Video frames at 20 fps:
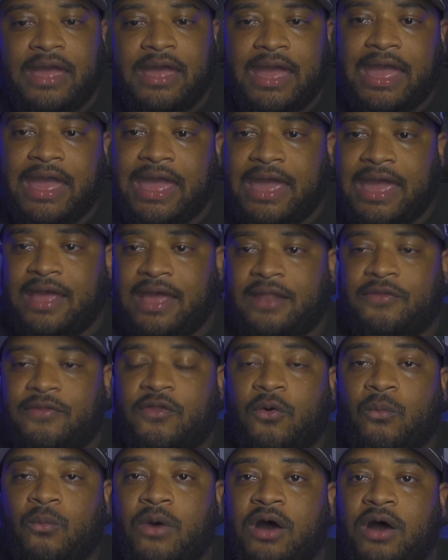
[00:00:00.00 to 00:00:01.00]
in the
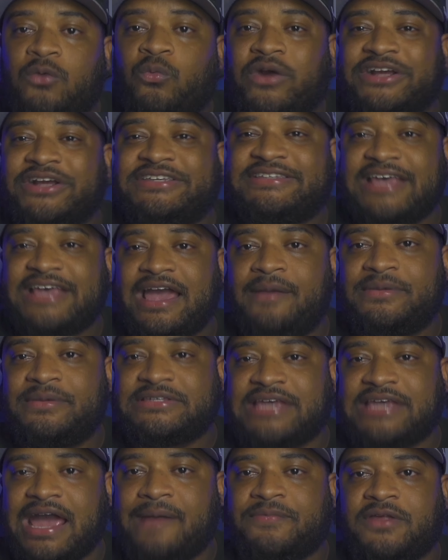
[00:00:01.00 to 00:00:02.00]
one where Sam is
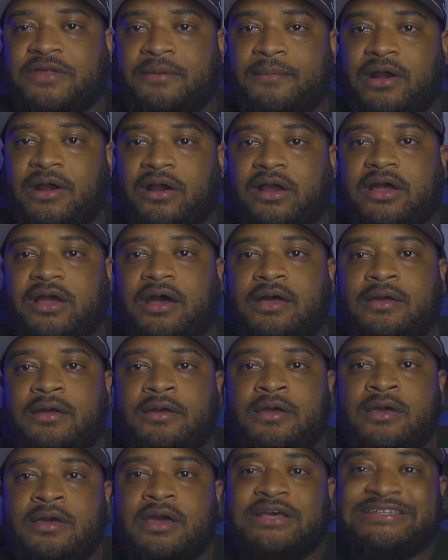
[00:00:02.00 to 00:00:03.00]
Captain America,
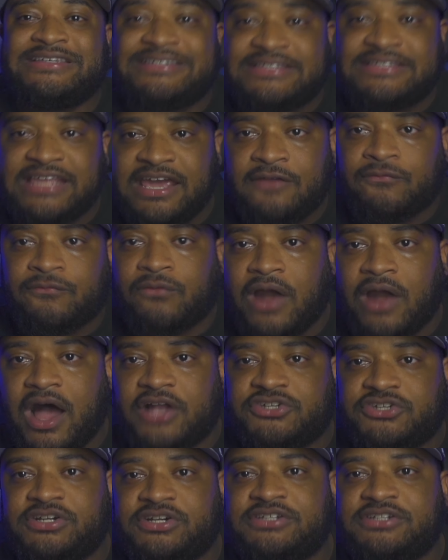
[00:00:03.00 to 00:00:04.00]
Steve
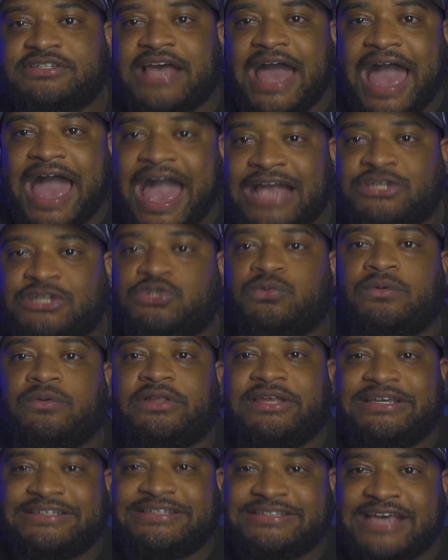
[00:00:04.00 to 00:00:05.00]
Rogers
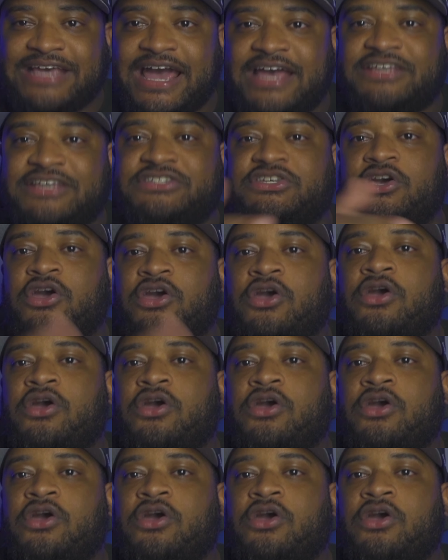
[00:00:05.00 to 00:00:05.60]
actually says,